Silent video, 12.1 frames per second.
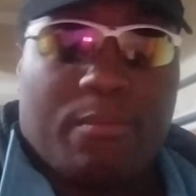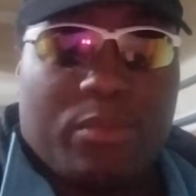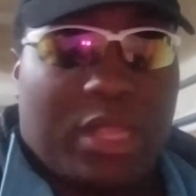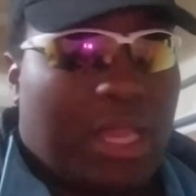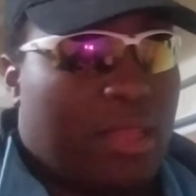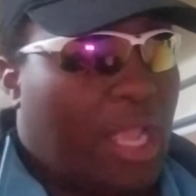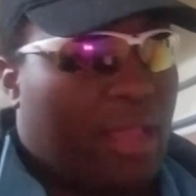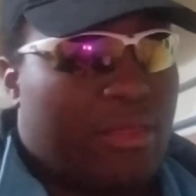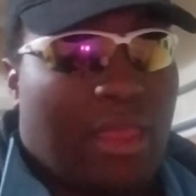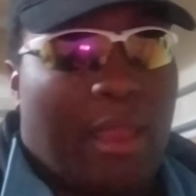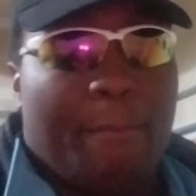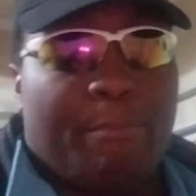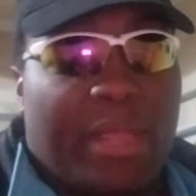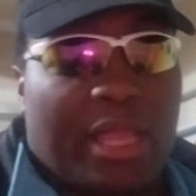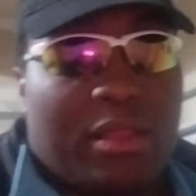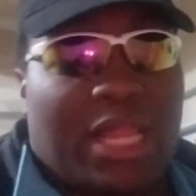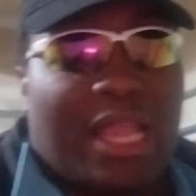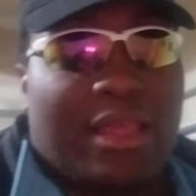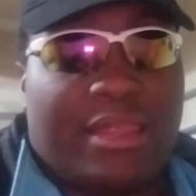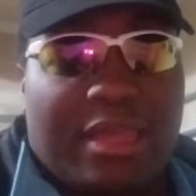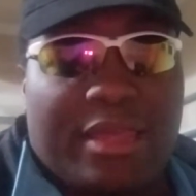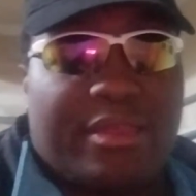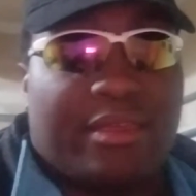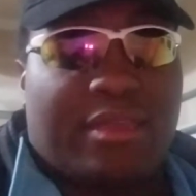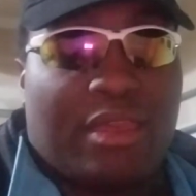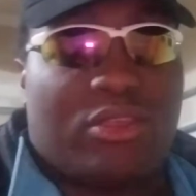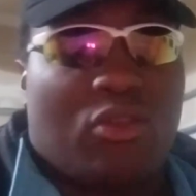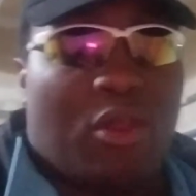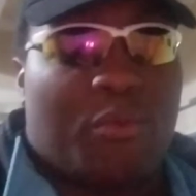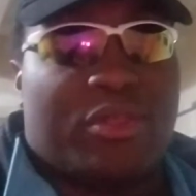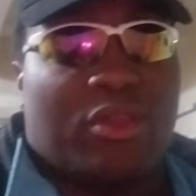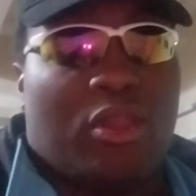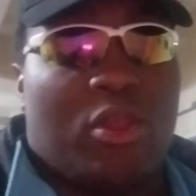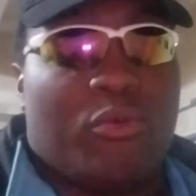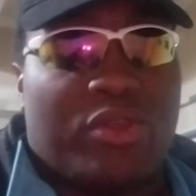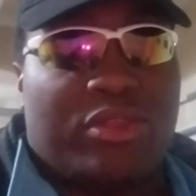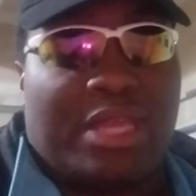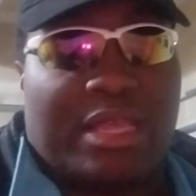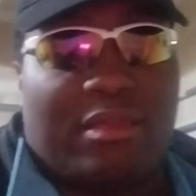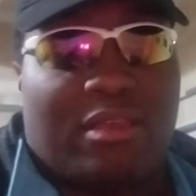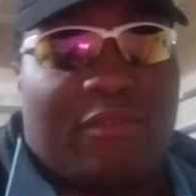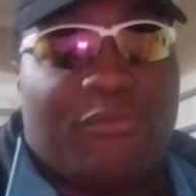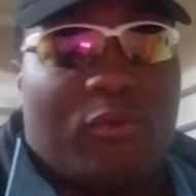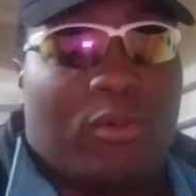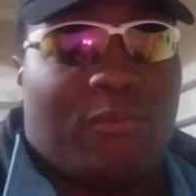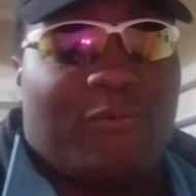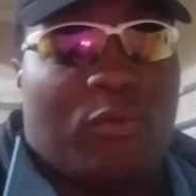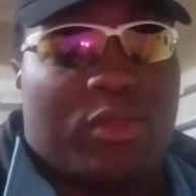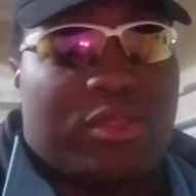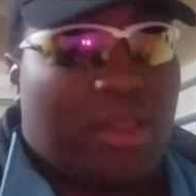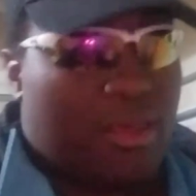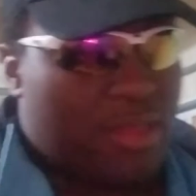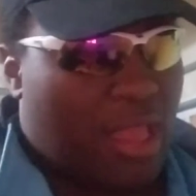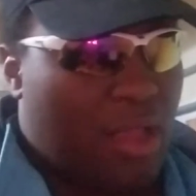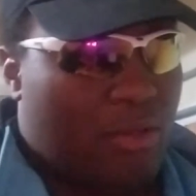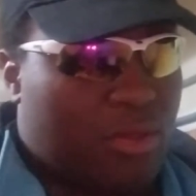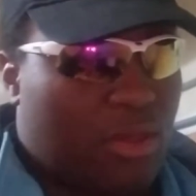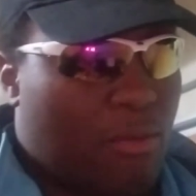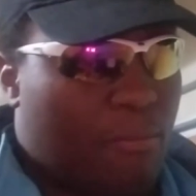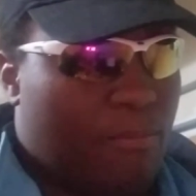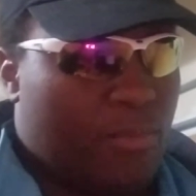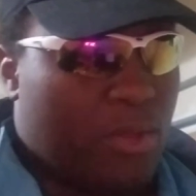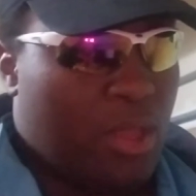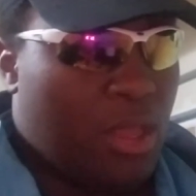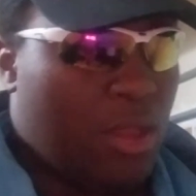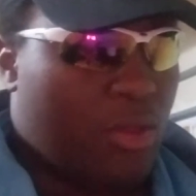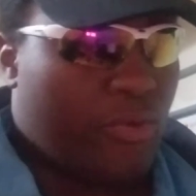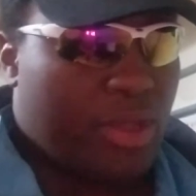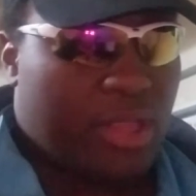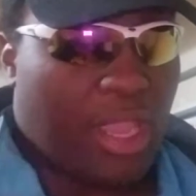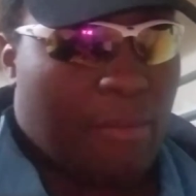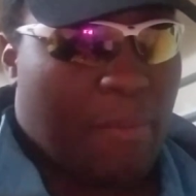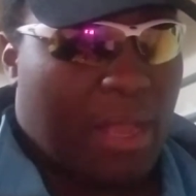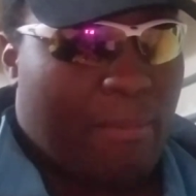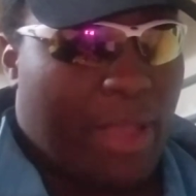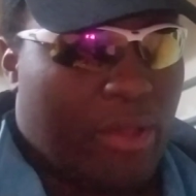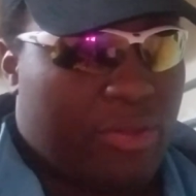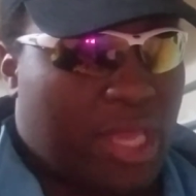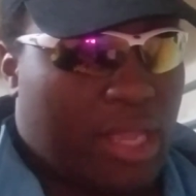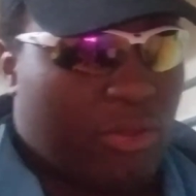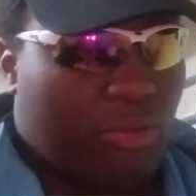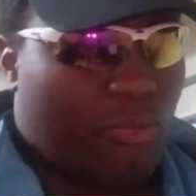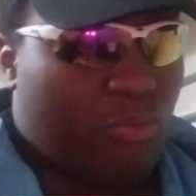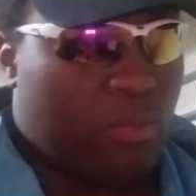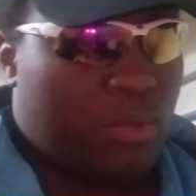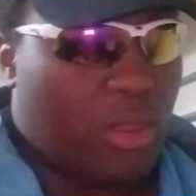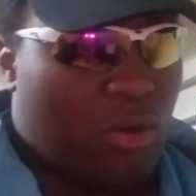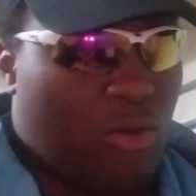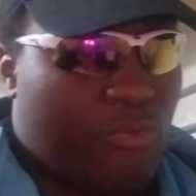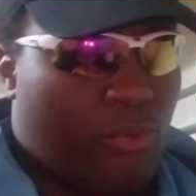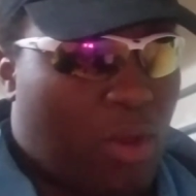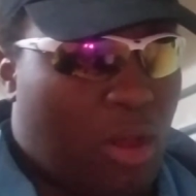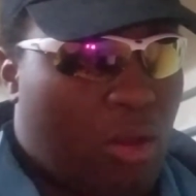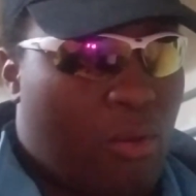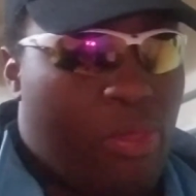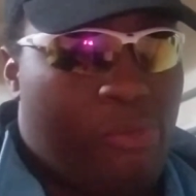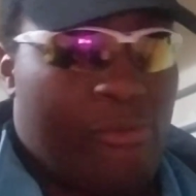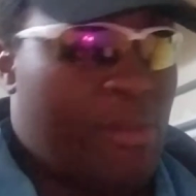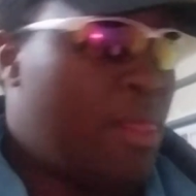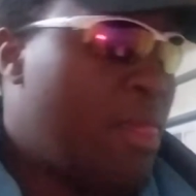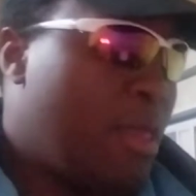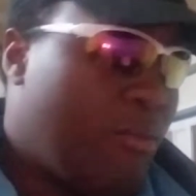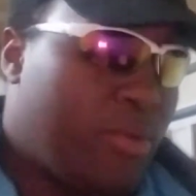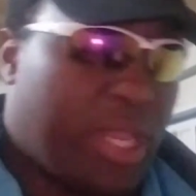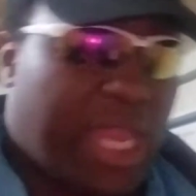Like I said, a big, 66-yard return, which set us up for a touchdown. So, great day by Miles Sanders, overall. When it